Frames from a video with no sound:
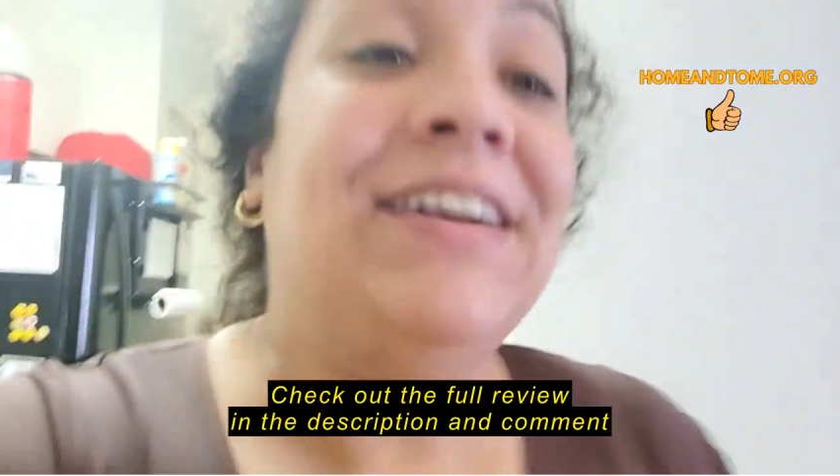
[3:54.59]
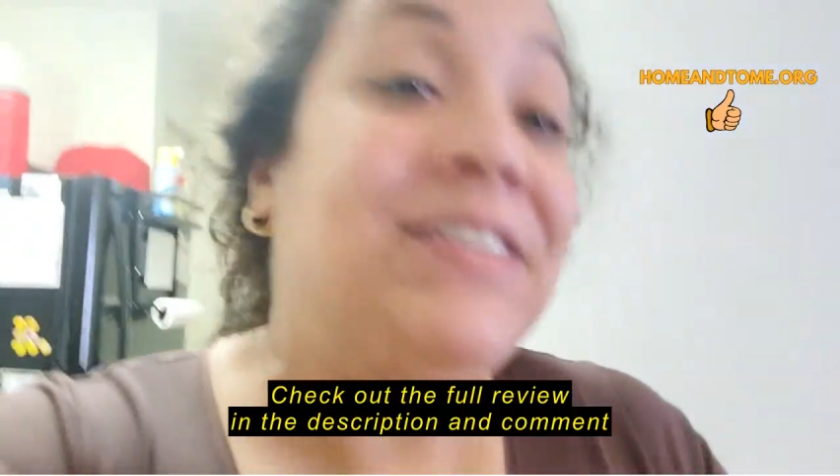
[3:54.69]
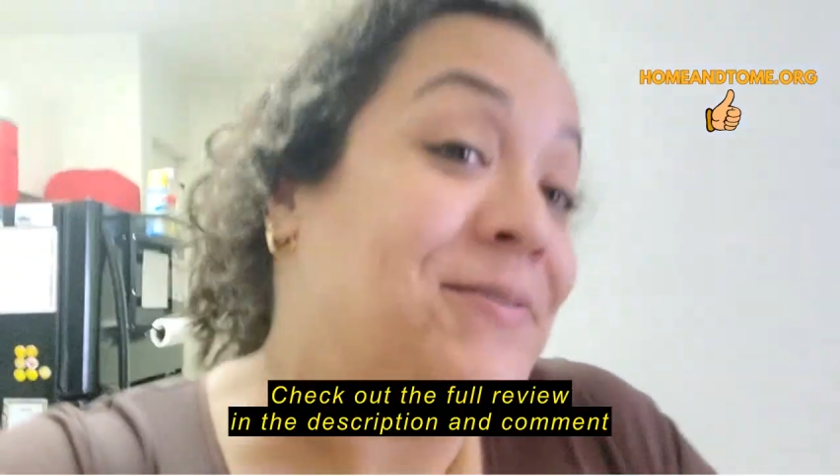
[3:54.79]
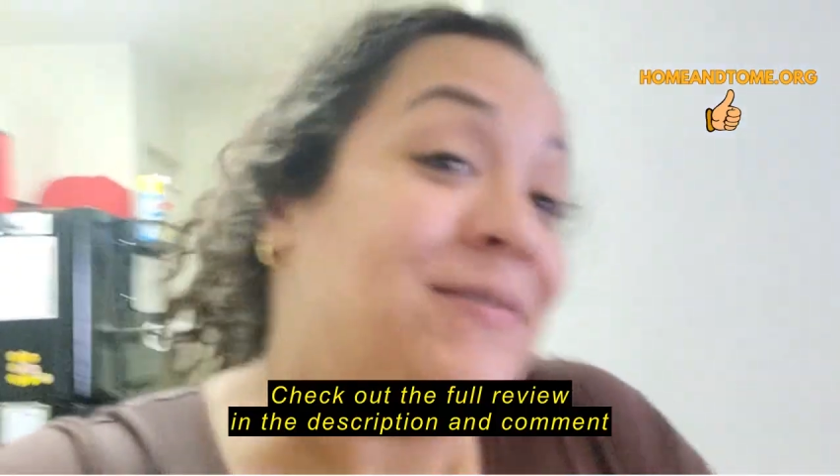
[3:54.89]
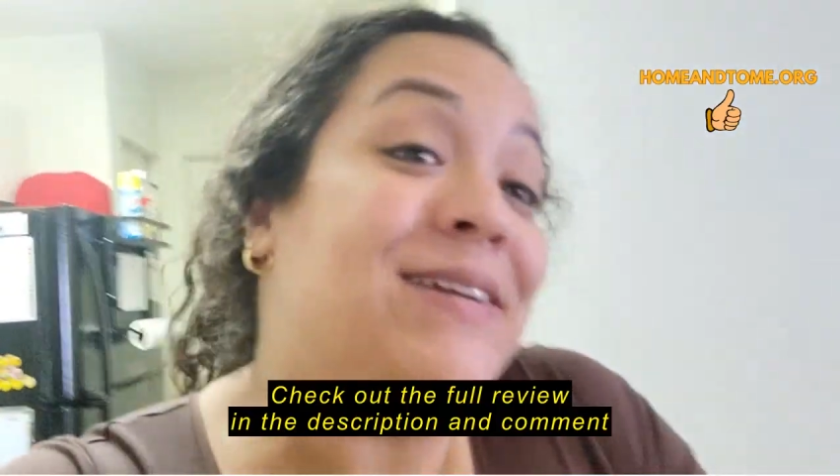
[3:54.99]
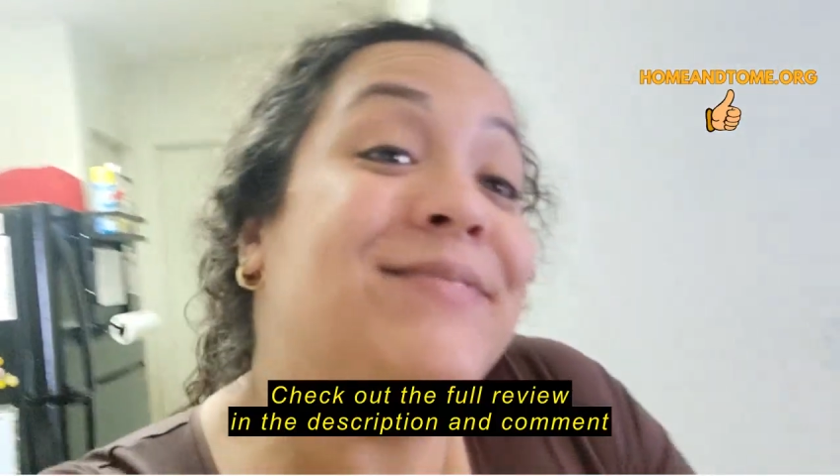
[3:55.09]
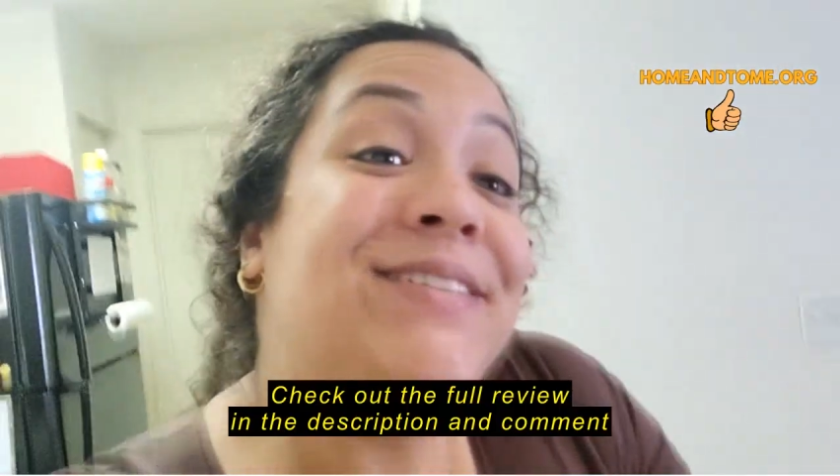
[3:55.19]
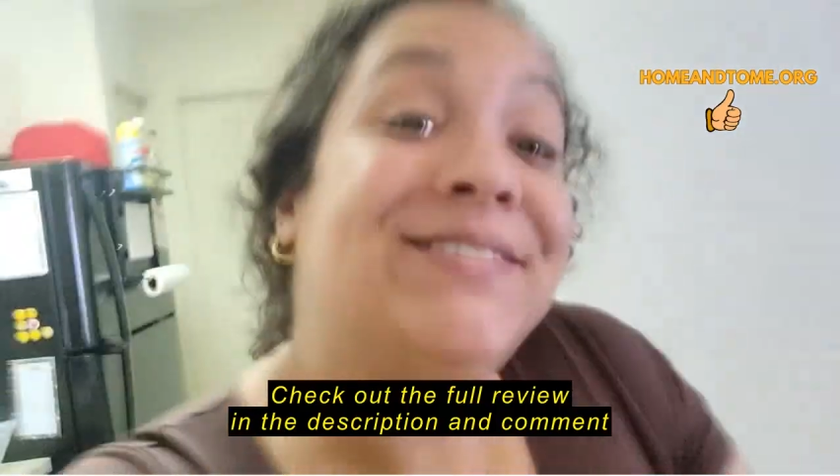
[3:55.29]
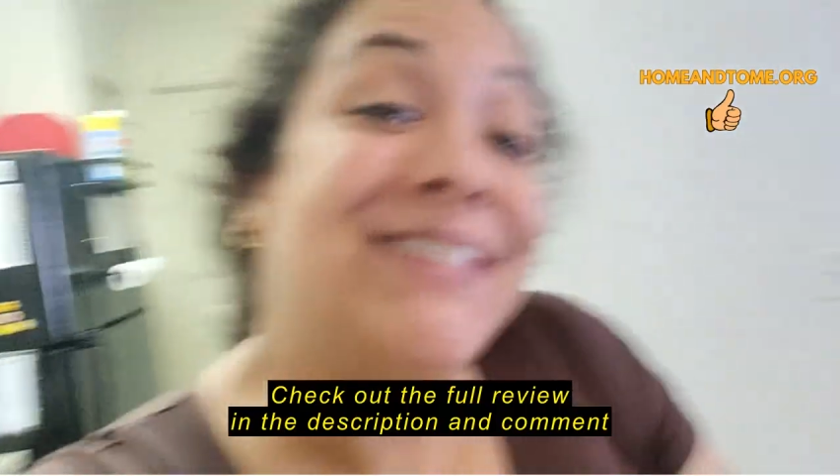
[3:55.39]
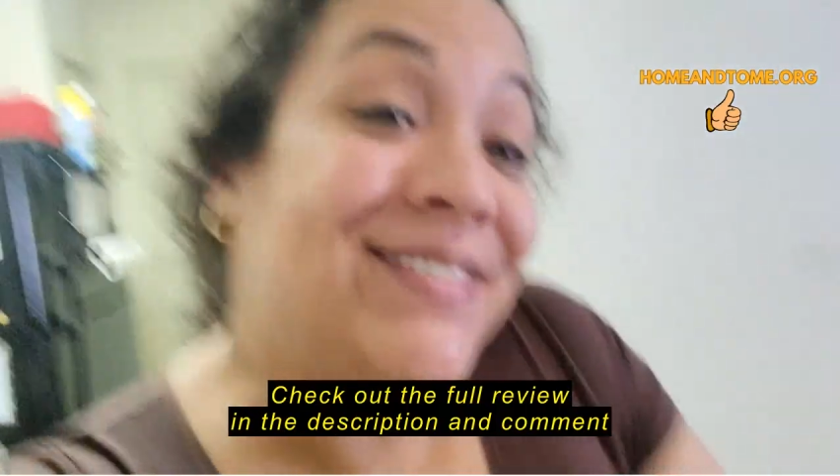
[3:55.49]
don't know what I'm
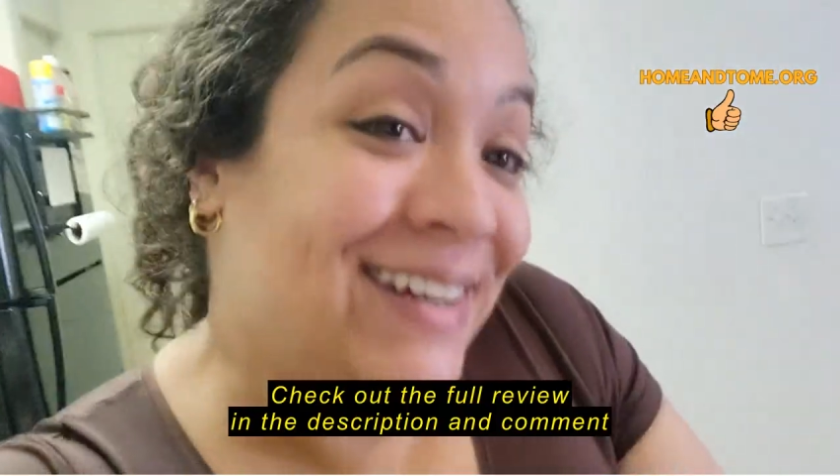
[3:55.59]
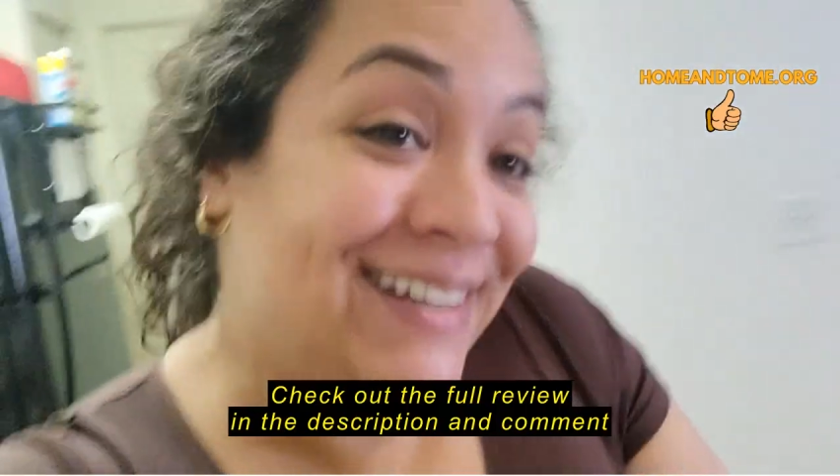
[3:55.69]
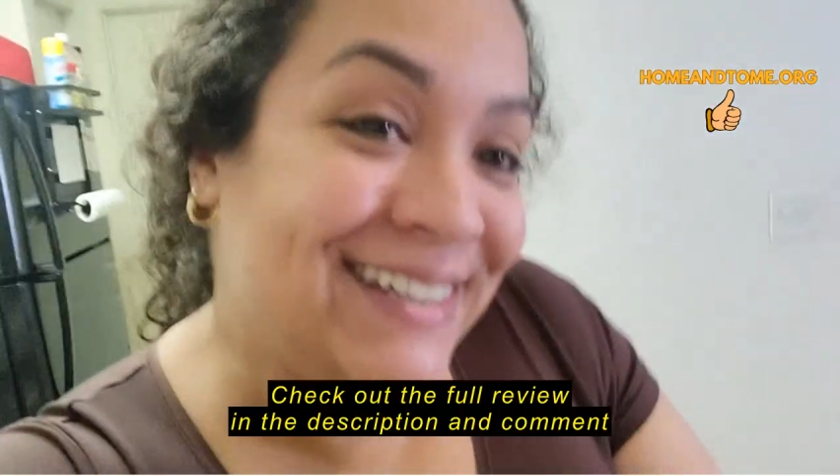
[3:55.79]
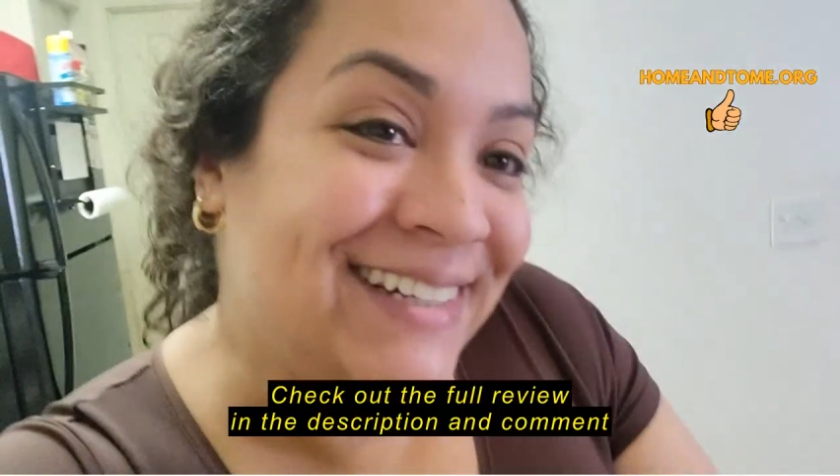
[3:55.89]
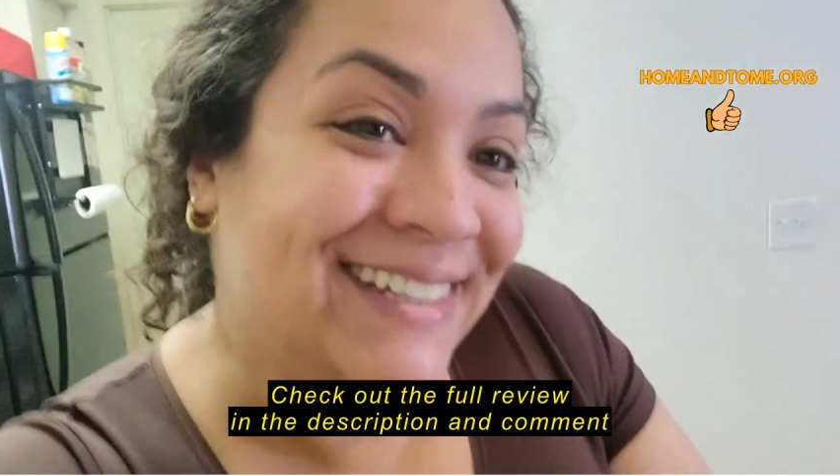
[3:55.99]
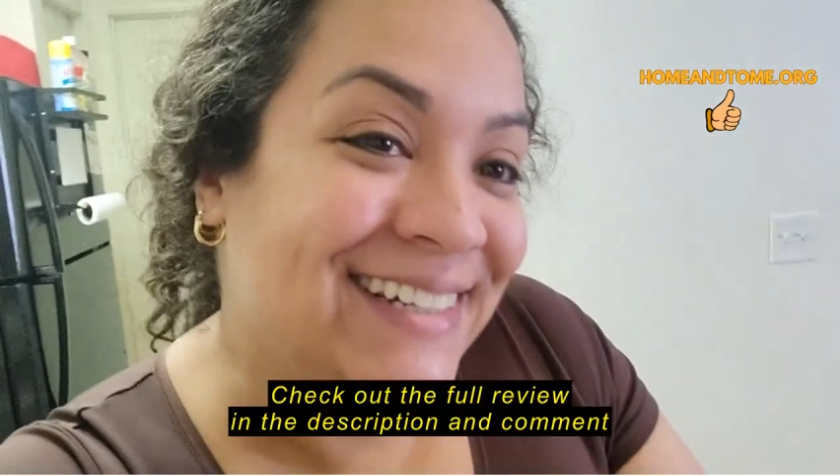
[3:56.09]
doing wrong,